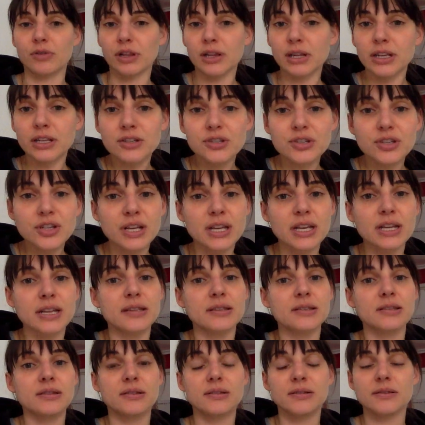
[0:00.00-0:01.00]

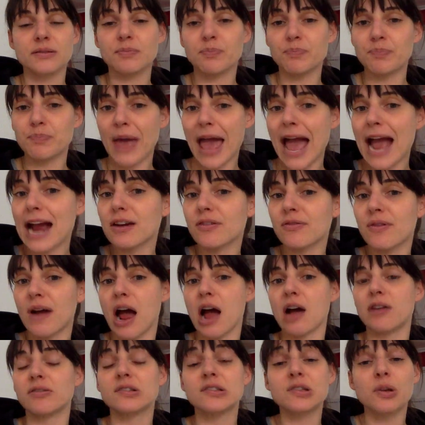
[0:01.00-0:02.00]
religious
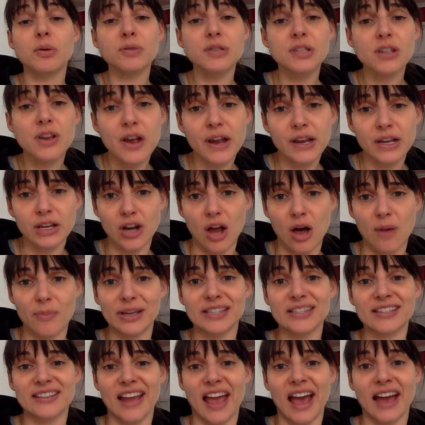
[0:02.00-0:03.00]
background,
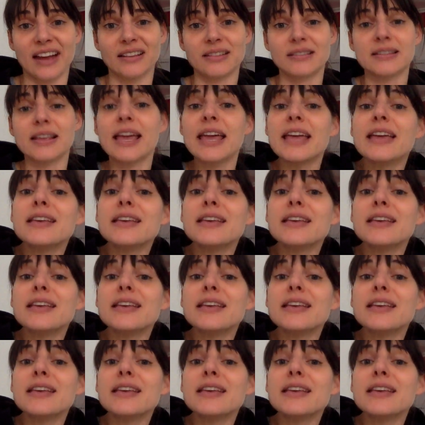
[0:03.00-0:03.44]
socioeconomic status?